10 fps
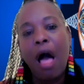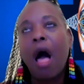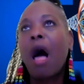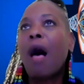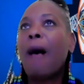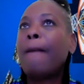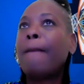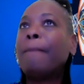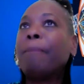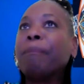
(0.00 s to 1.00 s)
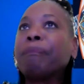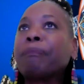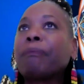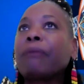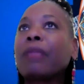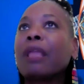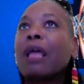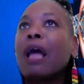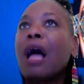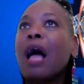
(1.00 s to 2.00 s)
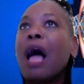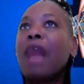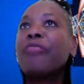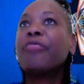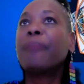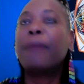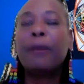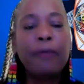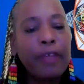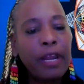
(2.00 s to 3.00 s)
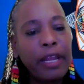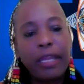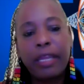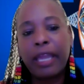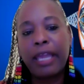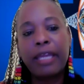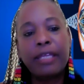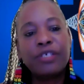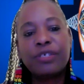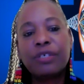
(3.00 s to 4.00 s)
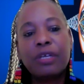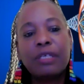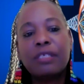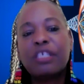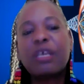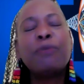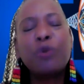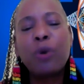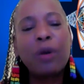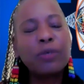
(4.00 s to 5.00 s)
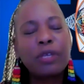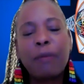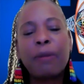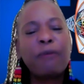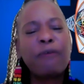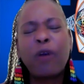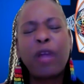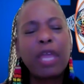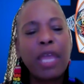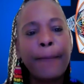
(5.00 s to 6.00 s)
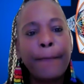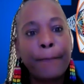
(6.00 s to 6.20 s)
Um, the people that I engage, some knew I was coming before I came.